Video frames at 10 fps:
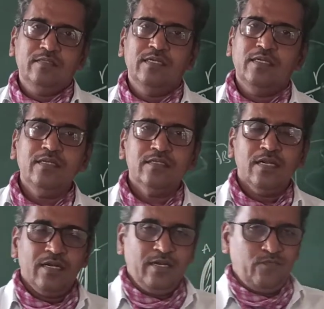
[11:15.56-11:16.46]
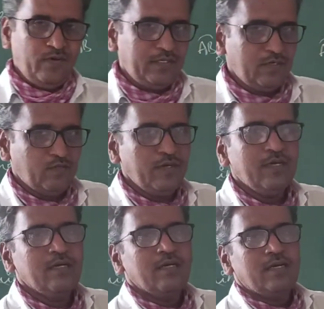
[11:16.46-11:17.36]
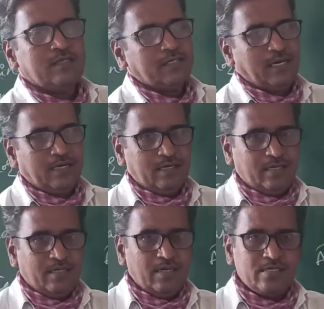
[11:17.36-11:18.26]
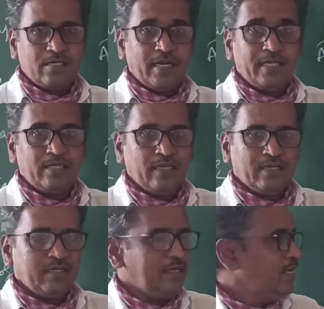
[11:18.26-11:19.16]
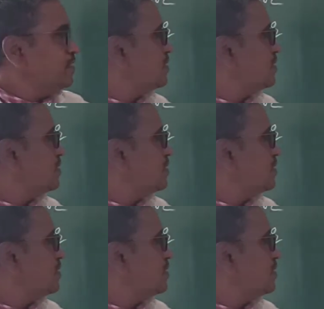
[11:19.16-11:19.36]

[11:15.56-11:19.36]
That is definition of a sector. Understand anything? Yes.